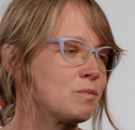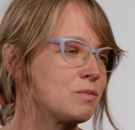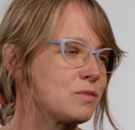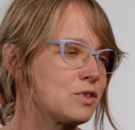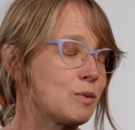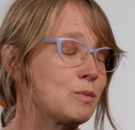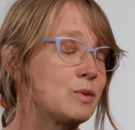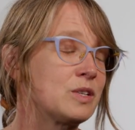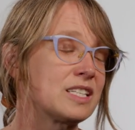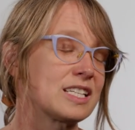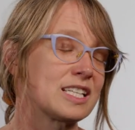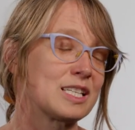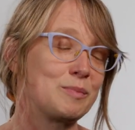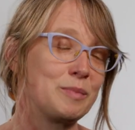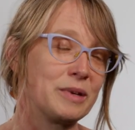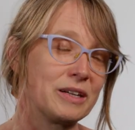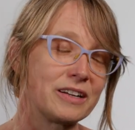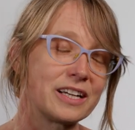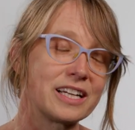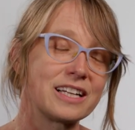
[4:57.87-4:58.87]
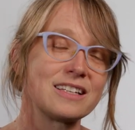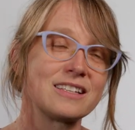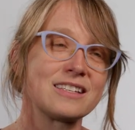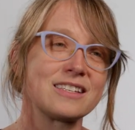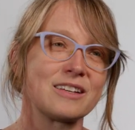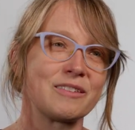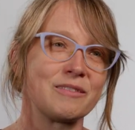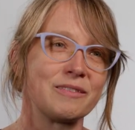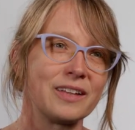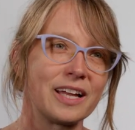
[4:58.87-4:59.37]
someone's experience
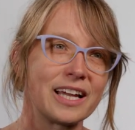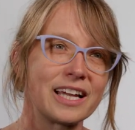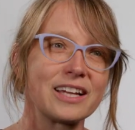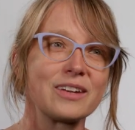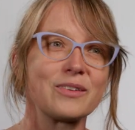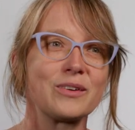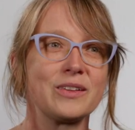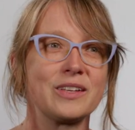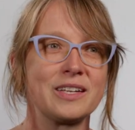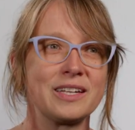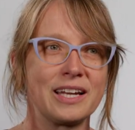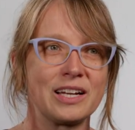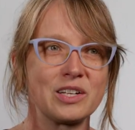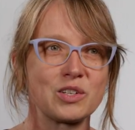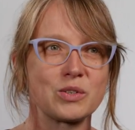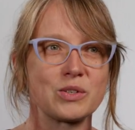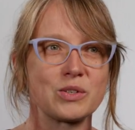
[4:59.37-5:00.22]
of light or the natural